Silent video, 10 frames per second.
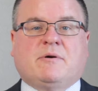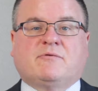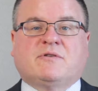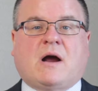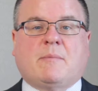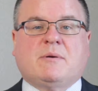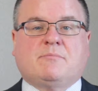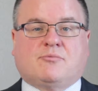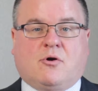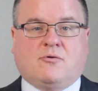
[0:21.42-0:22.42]
of
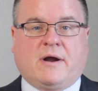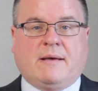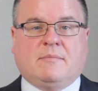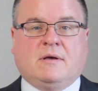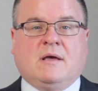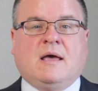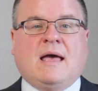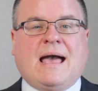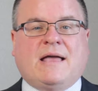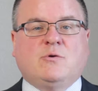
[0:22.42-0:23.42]
retirement program,
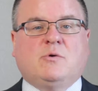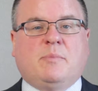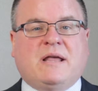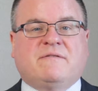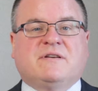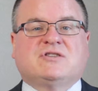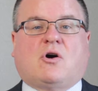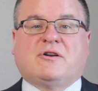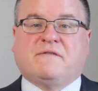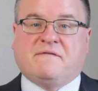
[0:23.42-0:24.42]
annual benefits
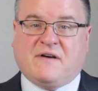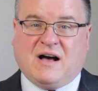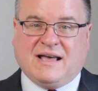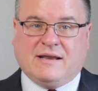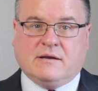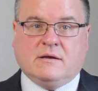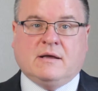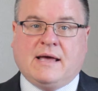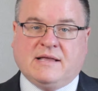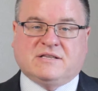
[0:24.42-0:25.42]
are defined,
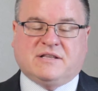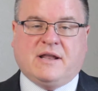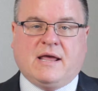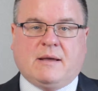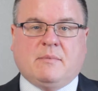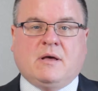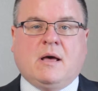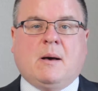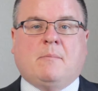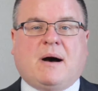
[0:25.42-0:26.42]
hence the name,
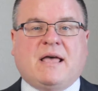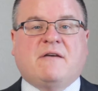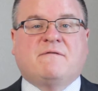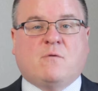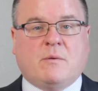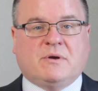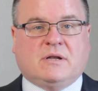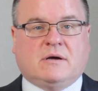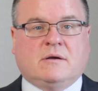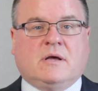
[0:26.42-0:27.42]
by a
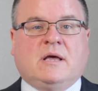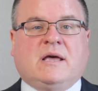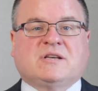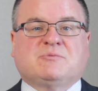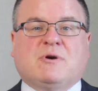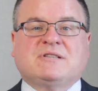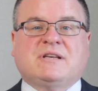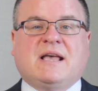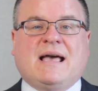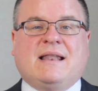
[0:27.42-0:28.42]
formula
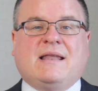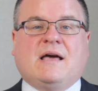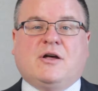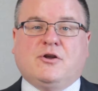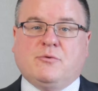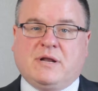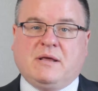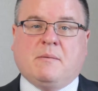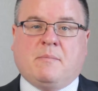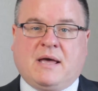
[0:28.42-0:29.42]
expressing an
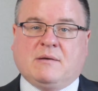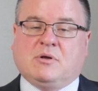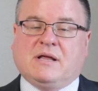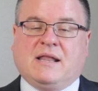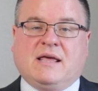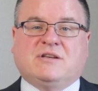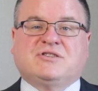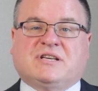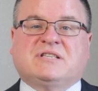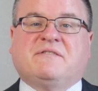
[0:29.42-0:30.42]
annuity payable at age
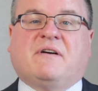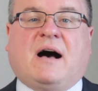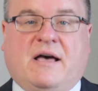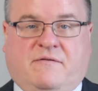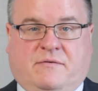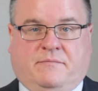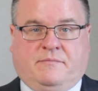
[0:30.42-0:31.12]
65.